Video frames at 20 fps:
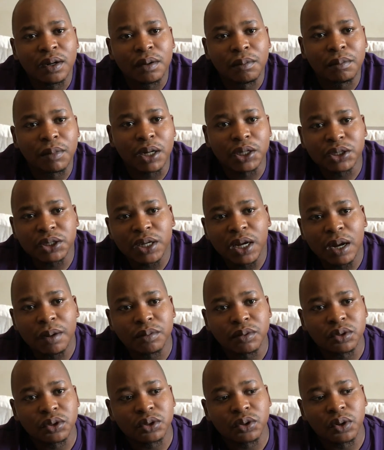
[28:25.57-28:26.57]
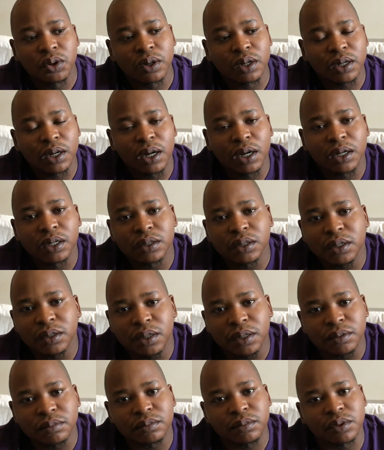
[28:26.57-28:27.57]
much time to talk
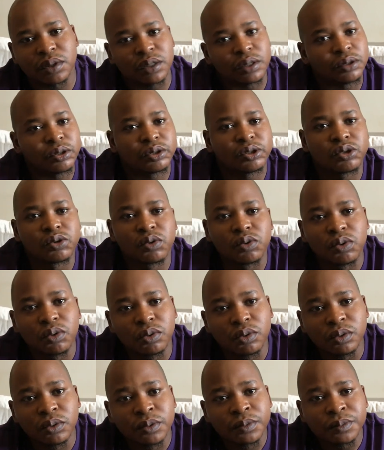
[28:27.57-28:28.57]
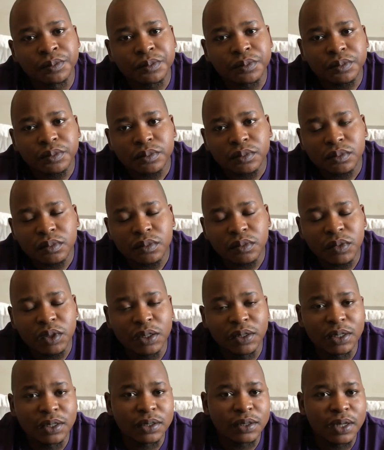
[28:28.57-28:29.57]
through
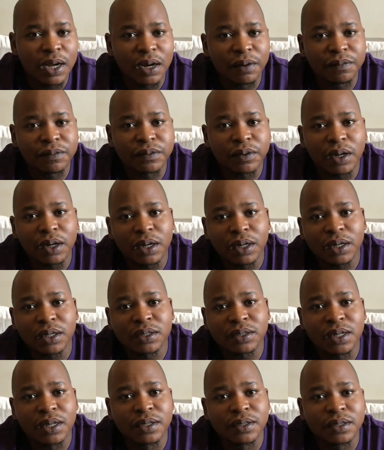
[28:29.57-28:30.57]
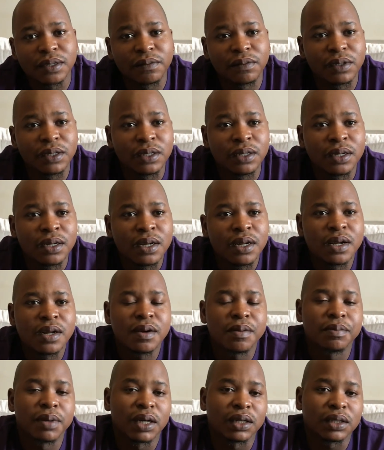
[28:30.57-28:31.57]
the stuff extensively,
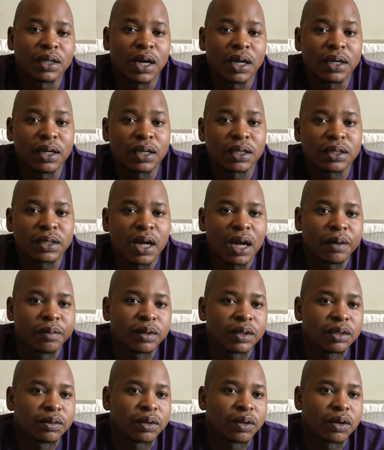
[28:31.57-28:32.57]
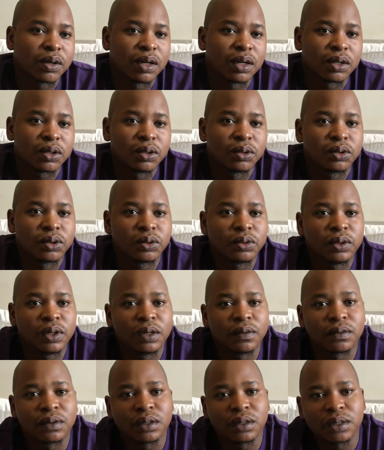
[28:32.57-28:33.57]
but next time we're gonna go through
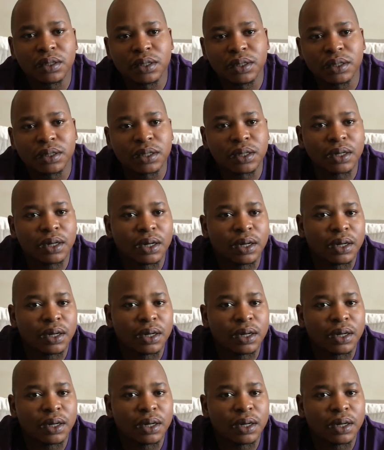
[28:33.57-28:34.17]
everything.